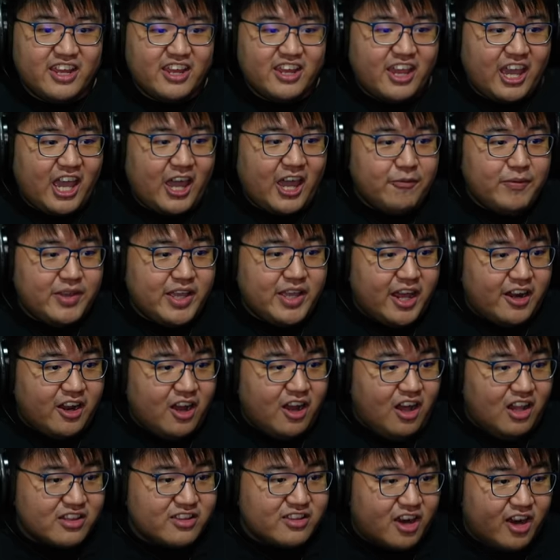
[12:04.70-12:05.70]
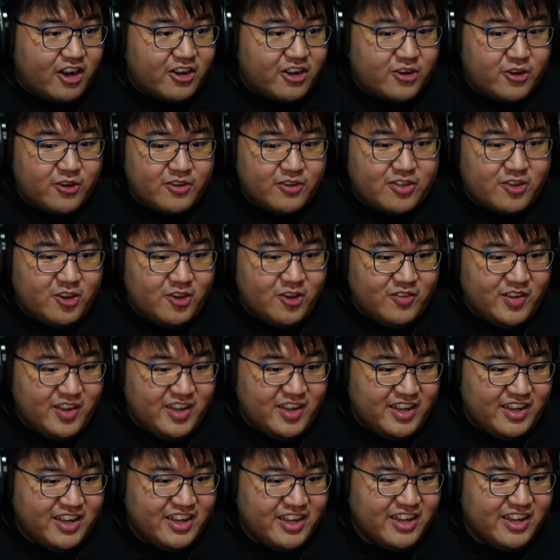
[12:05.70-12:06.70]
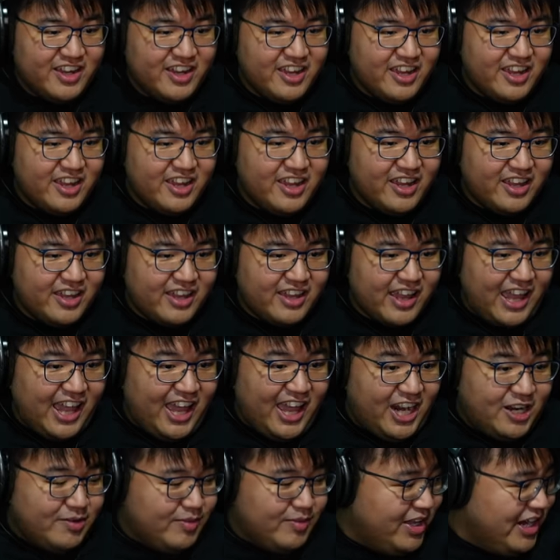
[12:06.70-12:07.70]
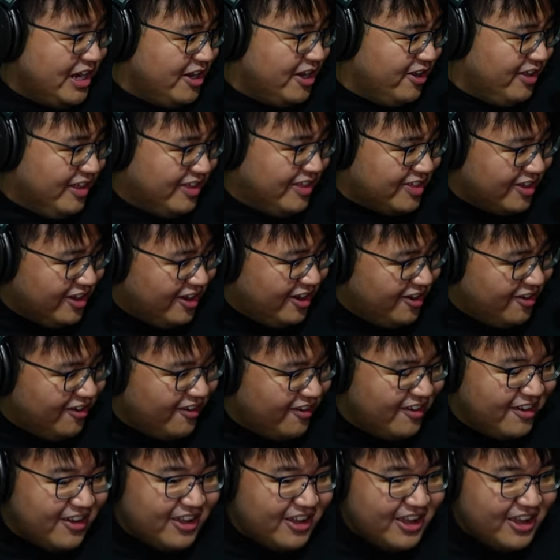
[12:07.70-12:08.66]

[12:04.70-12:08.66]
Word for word: And we got alt art Hozumi! Animated also!